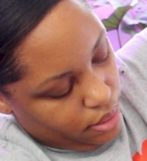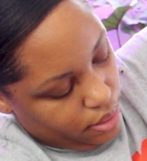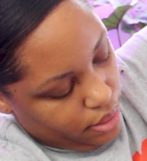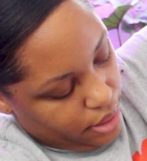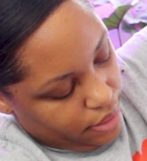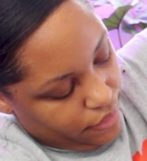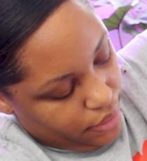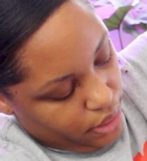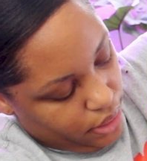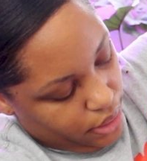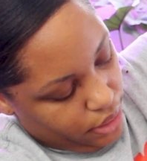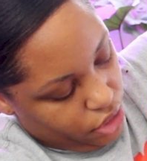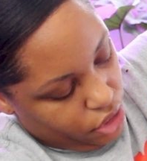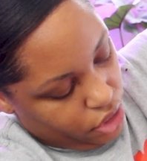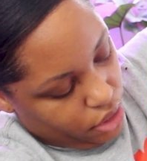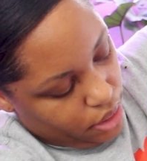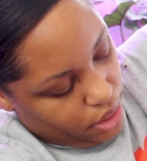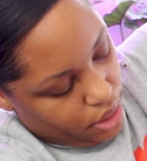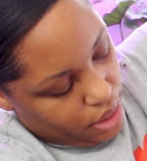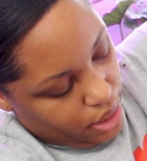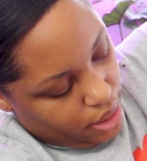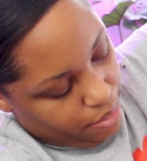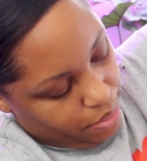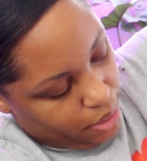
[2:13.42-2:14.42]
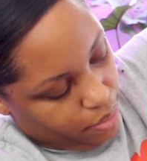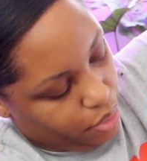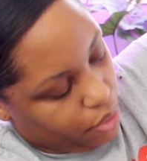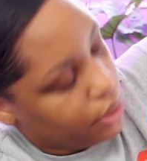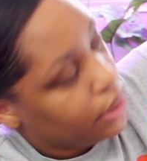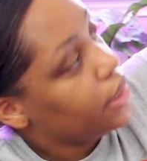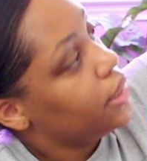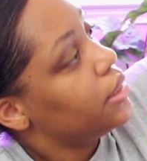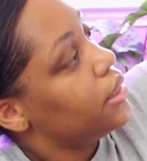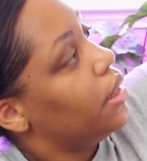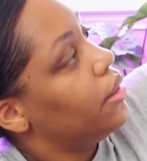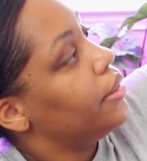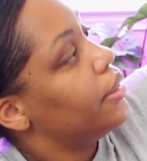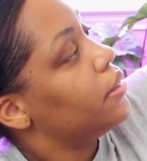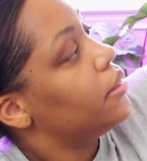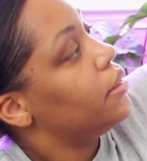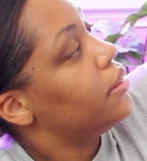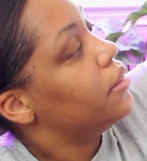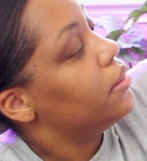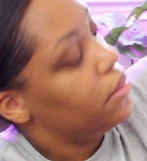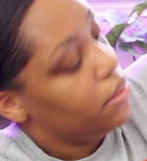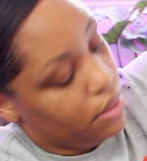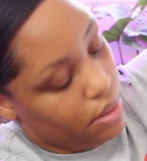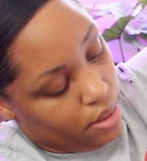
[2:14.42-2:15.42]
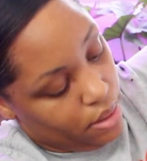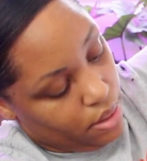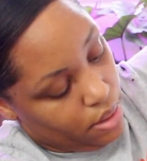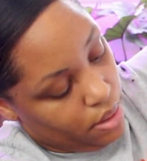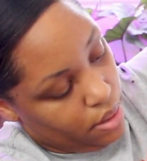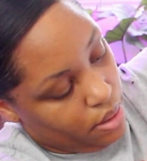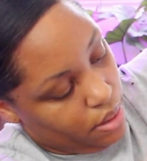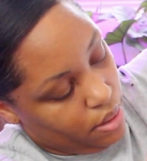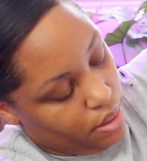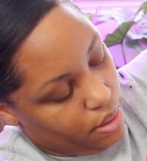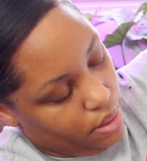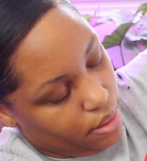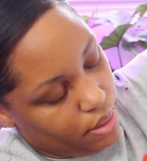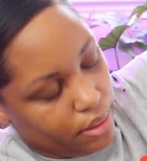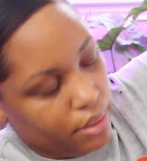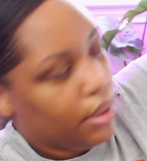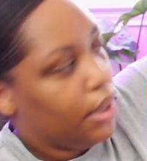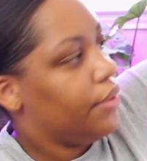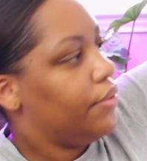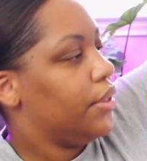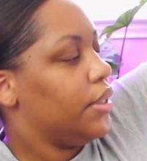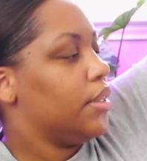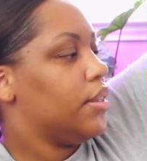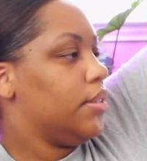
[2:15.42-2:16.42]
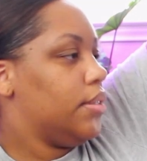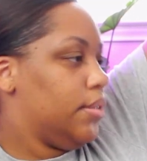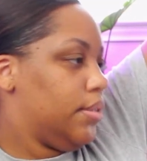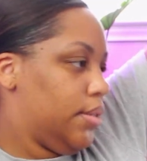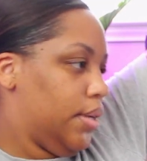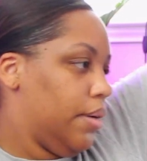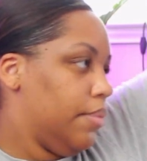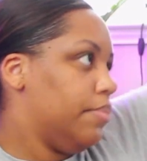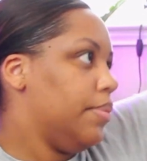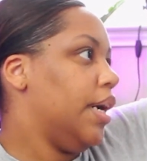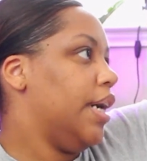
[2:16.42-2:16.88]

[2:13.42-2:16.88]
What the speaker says: I feel like I should not be pulling this out like this. I feel like this is dumb.